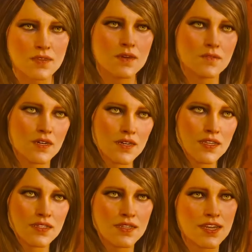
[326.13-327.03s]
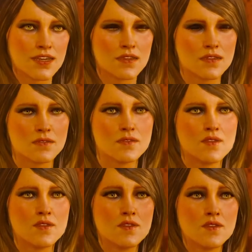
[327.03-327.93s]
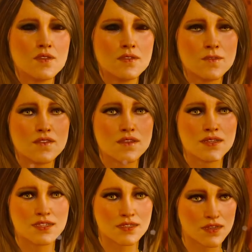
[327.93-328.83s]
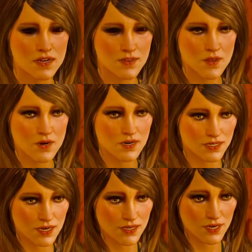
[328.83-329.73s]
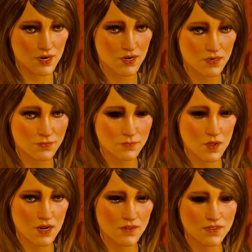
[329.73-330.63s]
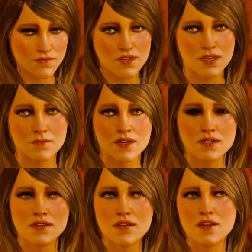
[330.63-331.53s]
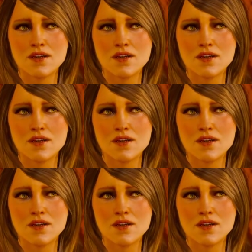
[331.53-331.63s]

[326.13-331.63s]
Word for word: The rebel burned at the stake. The prophecies claim the world's destroyer will be born of the firebrand's